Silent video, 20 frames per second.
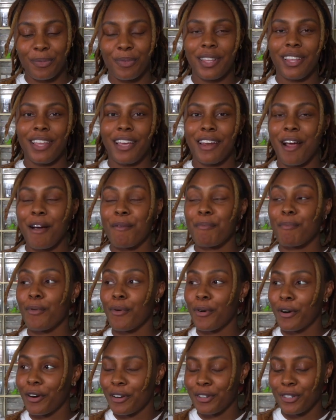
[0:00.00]
We let our
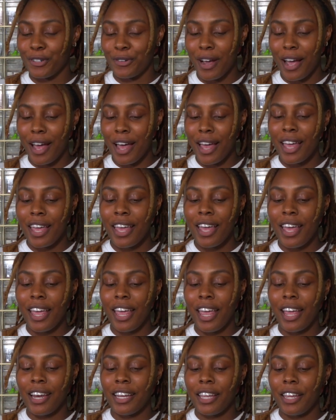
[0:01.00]
board dry,
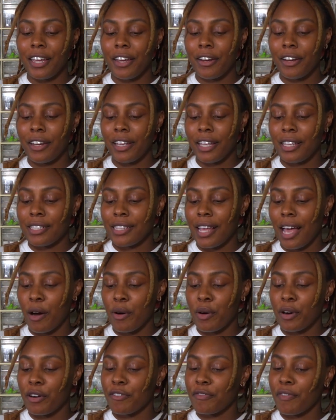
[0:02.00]
and here is
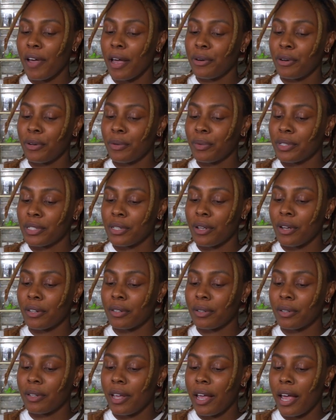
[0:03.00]
our final
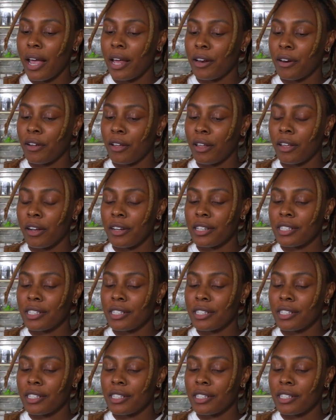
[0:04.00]
result. our